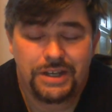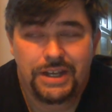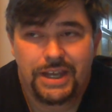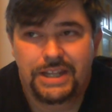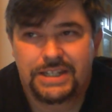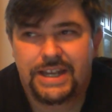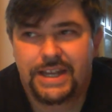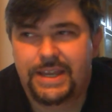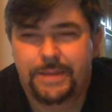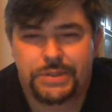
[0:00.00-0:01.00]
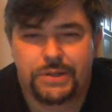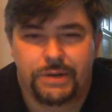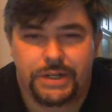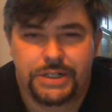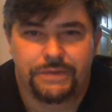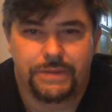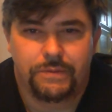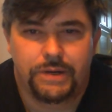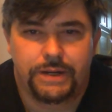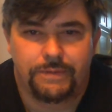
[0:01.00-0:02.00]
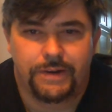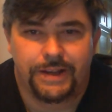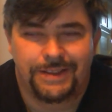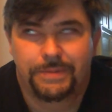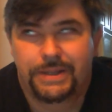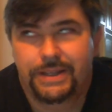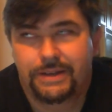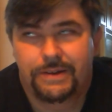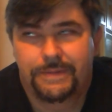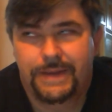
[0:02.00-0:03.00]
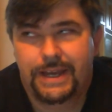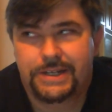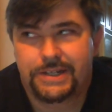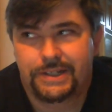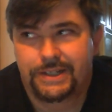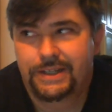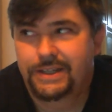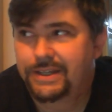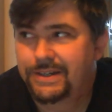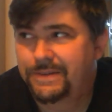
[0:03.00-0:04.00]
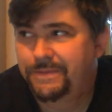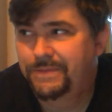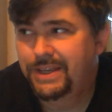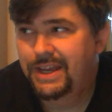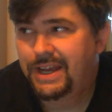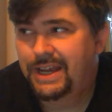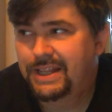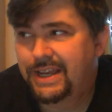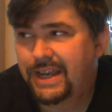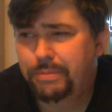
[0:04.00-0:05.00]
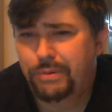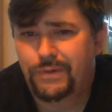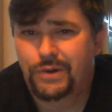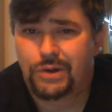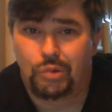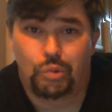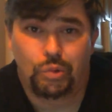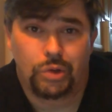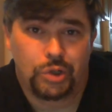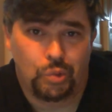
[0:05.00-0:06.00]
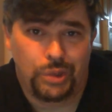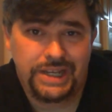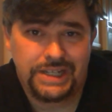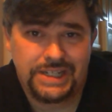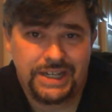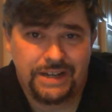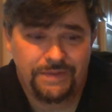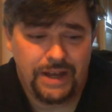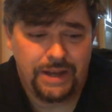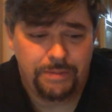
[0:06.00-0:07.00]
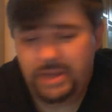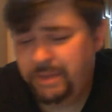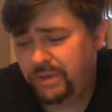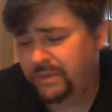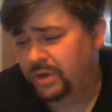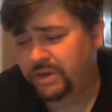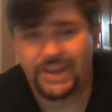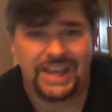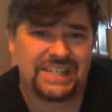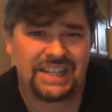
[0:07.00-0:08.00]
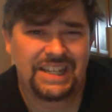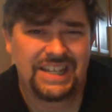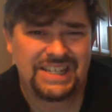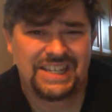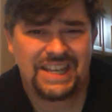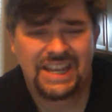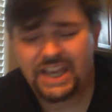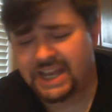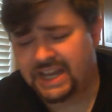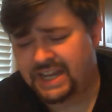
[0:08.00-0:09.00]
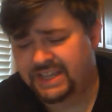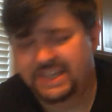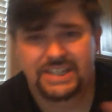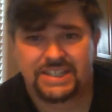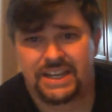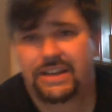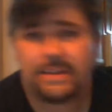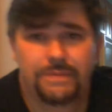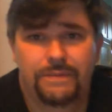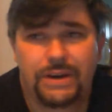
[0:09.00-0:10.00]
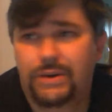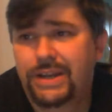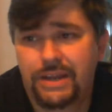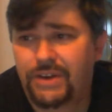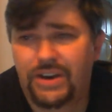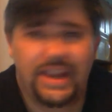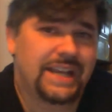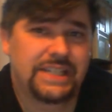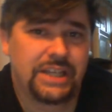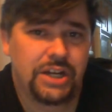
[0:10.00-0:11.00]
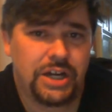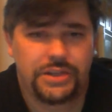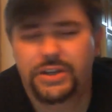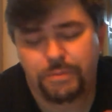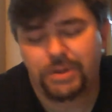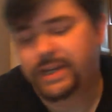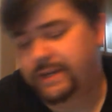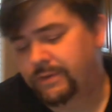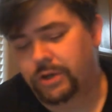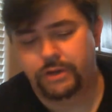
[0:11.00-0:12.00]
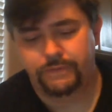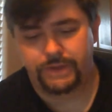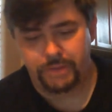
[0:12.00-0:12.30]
And it's kind of hipsterish of them, quite frankly, to be like, oh, actually, I prefer Greek stuff. Maybe you've heard of Aeschylus. He's a very, very excellent author. You've probably never heard of him.